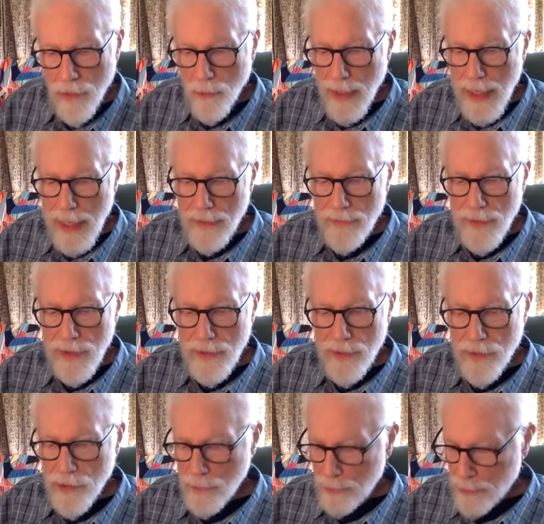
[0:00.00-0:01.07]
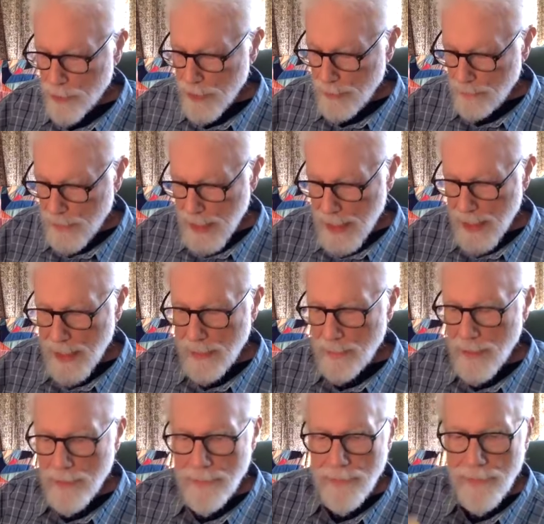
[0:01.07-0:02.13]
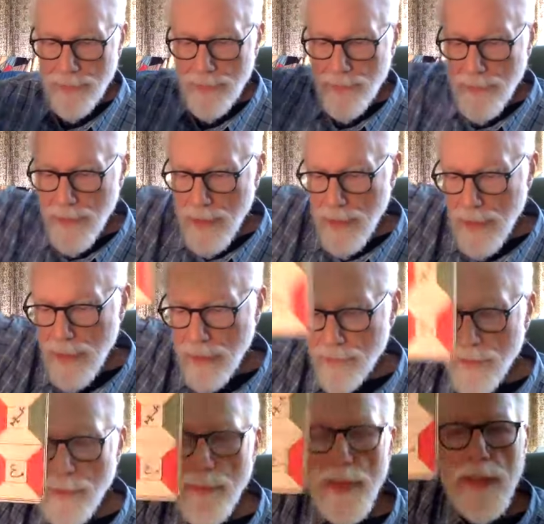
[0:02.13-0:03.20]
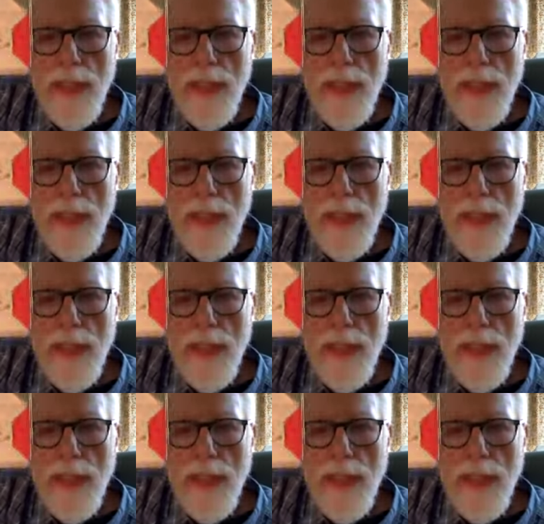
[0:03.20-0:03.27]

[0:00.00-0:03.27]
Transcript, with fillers: we have the supreme name from the